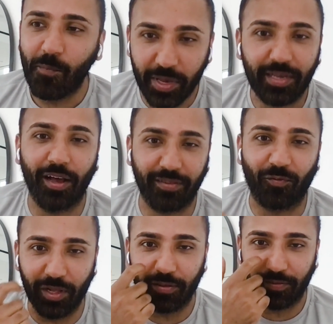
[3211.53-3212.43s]
because
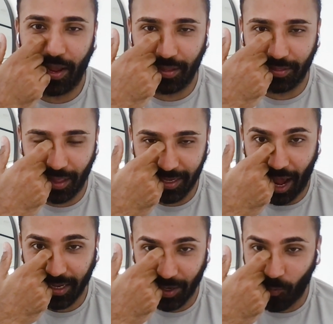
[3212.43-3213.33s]
of real estate like
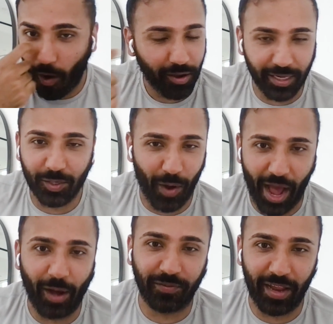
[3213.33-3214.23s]
i can walk into a
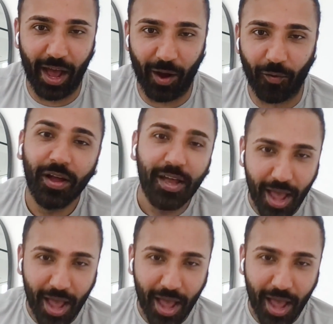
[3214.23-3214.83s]
house now